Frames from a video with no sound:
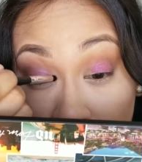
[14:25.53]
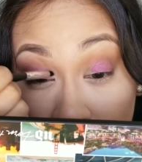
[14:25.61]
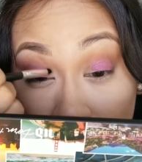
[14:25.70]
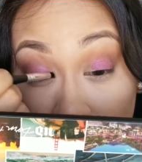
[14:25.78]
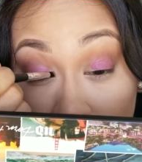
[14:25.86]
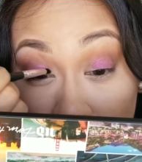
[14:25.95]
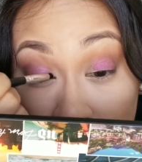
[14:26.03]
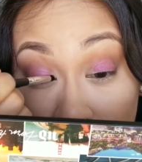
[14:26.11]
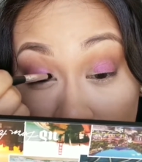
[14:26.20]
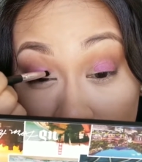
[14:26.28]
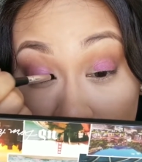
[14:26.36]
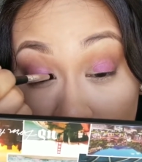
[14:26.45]
in
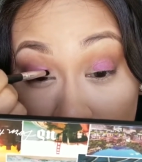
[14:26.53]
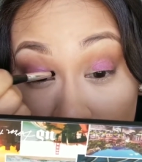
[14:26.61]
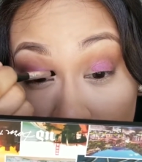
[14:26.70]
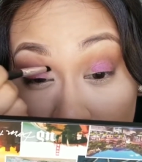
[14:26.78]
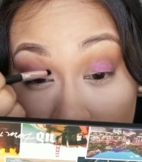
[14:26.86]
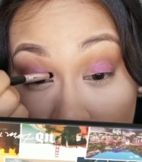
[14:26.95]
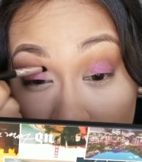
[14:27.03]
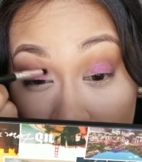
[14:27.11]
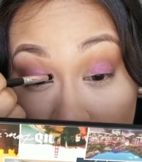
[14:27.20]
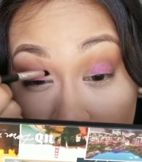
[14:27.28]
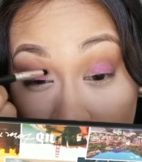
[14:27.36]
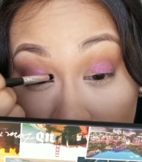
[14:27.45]
the inner
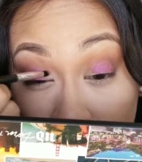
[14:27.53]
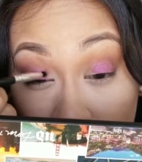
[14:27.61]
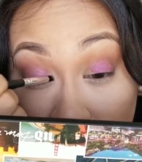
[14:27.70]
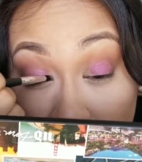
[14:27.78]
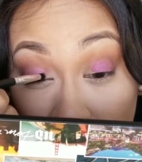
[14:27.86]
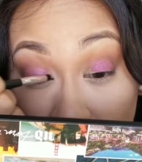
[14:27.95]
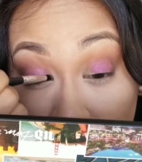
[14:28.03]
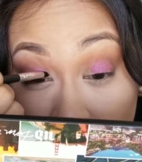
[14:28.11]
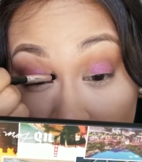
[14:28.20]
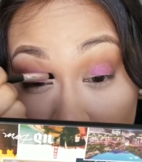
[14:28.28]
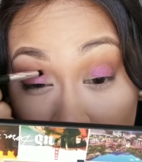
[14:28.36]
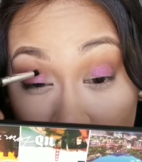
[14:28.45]
corner of my
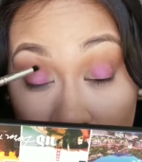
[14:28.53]
eye,